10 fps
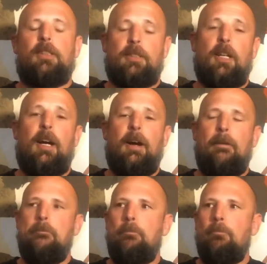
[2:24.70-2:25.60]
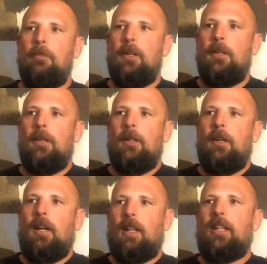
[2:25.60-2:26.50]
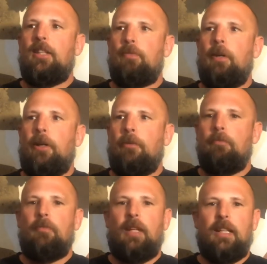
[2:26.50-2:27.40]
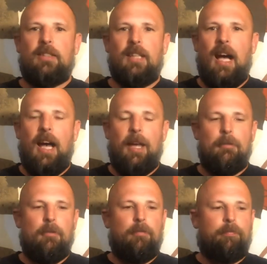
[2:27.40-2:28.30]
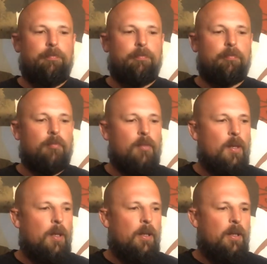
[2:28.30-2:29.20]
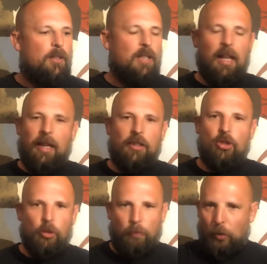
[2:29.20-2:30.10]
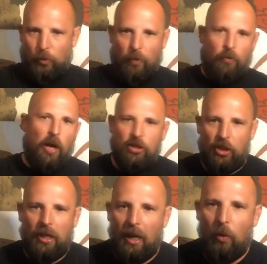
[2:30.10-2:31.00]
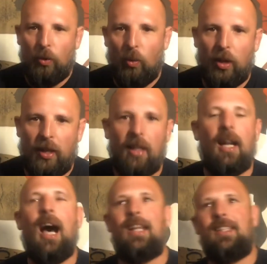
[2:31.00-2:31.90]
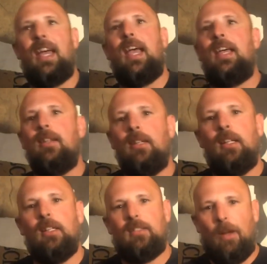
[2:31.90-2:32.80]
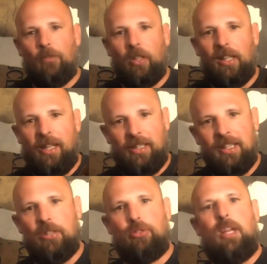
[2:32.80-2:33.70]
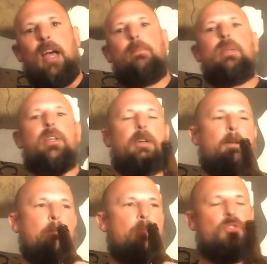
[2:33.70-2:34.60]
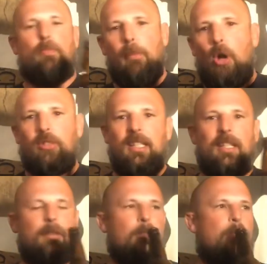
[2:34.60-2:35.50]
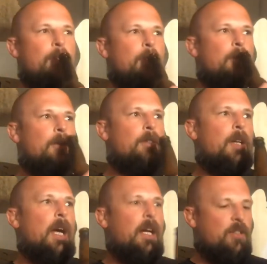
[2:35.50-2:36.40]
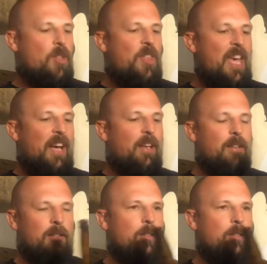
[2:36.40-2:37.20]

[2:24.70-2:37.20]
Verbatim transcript: uh, I like this beer. It's not it's not like super refreshing. I wouldn't want it on a hot day. Definitely like a dinner time beer. It's malty. Uh, it's thick.